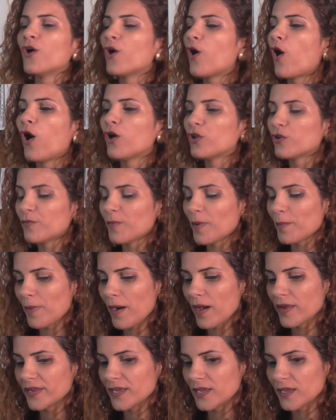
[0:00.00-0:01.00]
No, not all of my
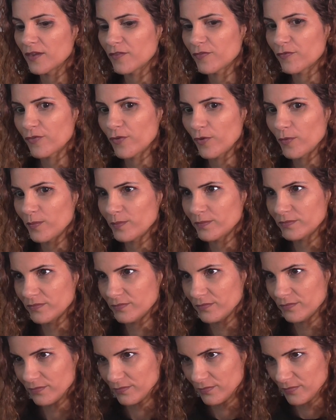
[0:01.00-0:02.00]
body. From
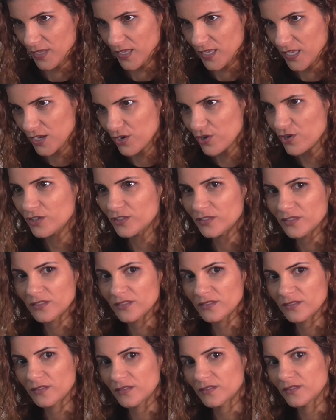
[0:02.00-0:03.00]
here,
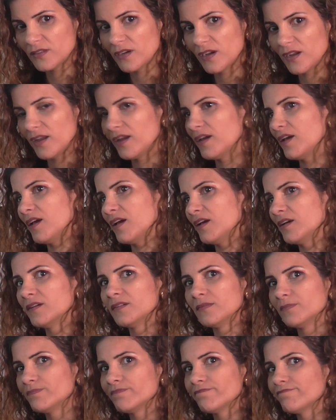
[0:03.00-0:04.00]

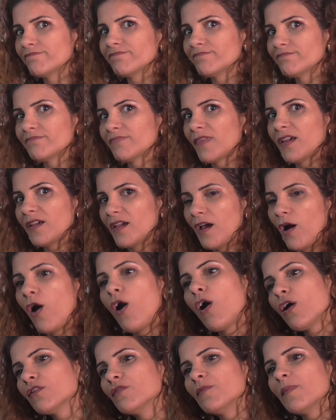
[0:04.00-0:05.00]

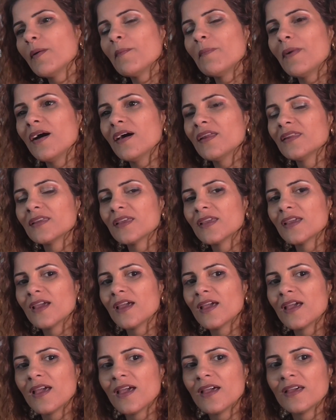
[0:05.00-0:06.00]
all of my body,
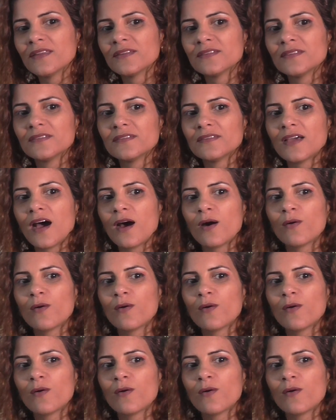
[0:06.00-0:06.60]
and